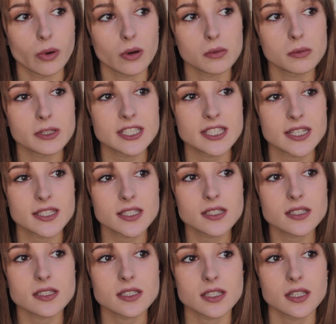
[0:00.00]
it probably
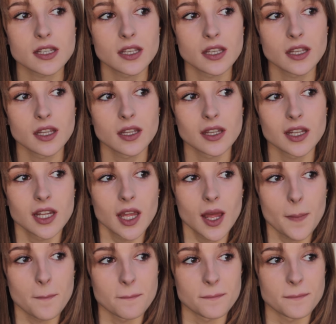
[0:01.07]
doesn't,
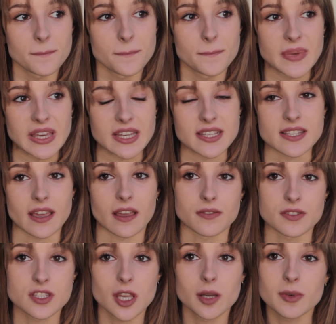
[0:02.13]
because I have
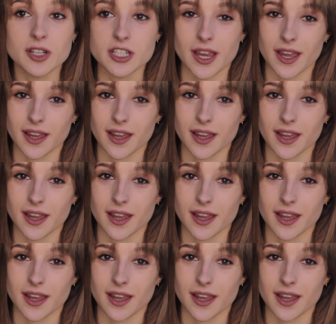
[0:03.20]
so much